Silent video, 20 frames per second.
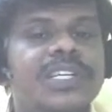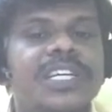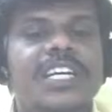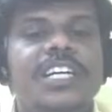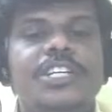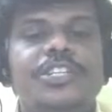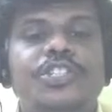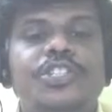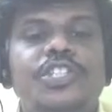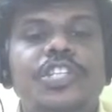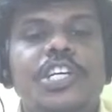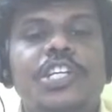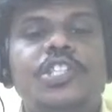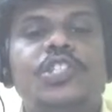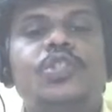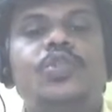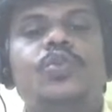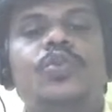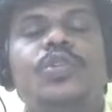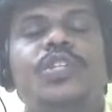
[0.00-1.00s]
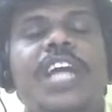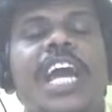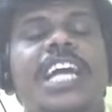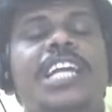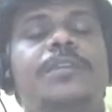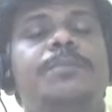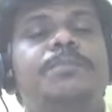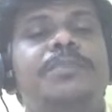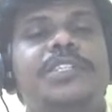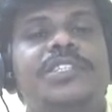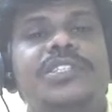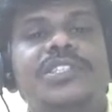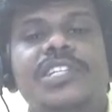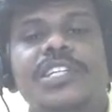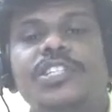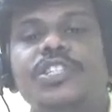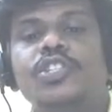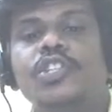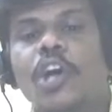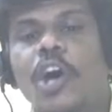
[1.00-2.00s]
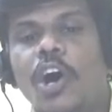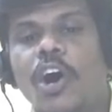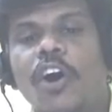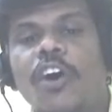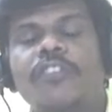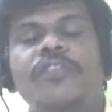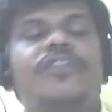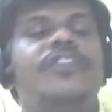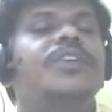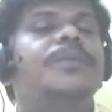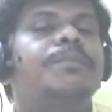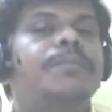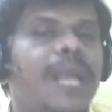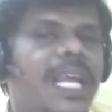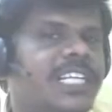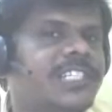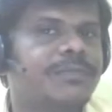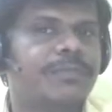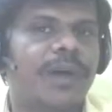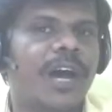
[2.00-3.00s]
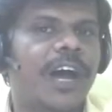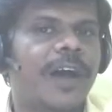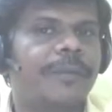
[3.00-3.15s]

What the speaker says: 6 to 8% of plasma.